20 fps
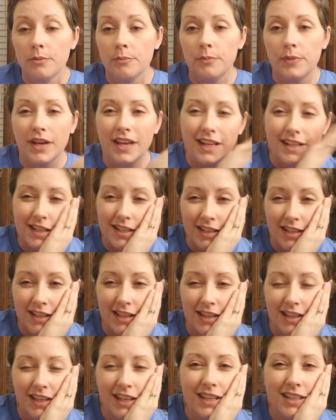but
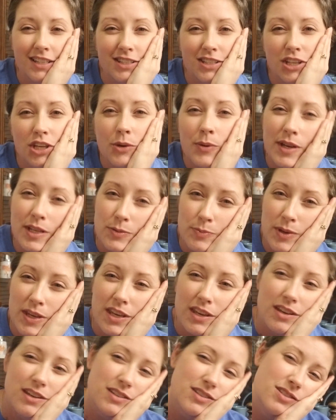it's the
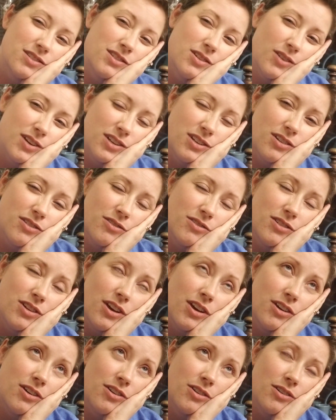USPS, so I don't
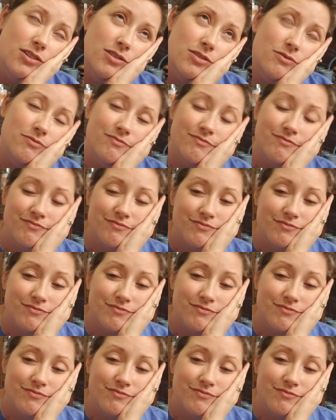know,